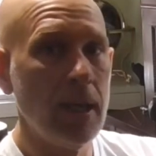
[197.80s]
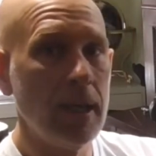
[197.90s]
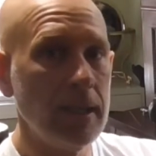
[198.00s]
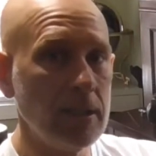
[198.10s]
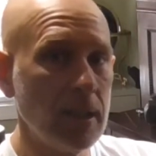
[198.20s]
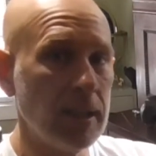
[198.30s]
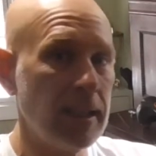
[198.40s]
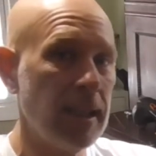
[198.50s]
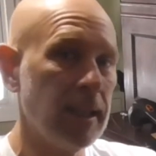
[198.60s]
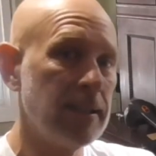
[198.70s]
he's going
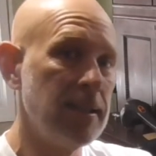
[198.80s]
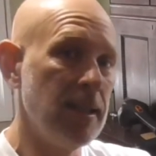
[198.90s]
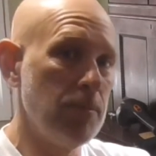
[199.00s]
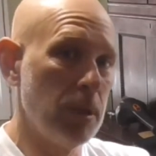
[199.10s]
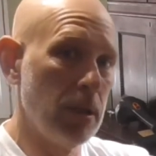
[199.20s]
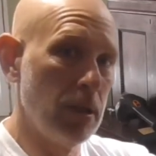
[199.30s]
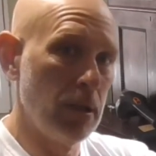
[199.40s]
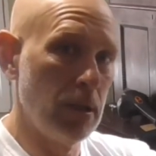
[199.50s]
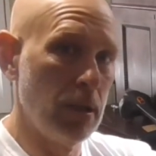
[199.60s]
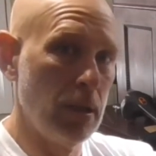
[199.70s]
to kick deep.
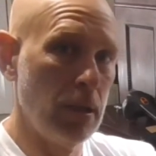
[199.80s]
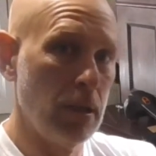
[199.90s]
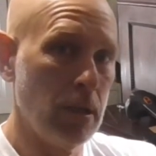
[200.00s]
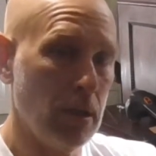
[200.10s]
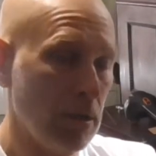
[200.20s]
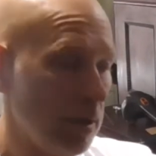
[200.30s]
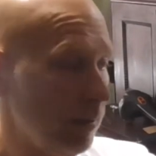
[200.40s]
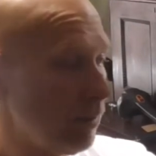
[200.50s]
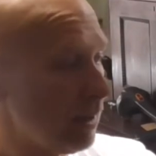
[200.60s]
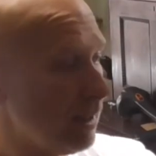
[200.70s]
All
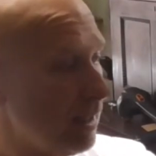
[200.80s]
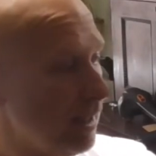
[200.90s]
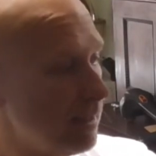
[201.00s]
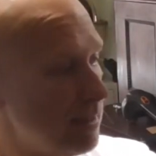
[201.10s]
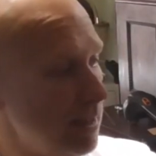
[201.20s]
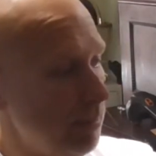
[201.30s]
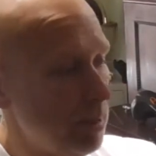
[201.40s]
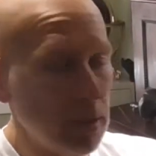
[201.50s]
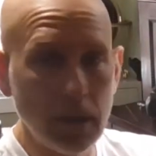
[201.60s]
right, we're going to kick deep,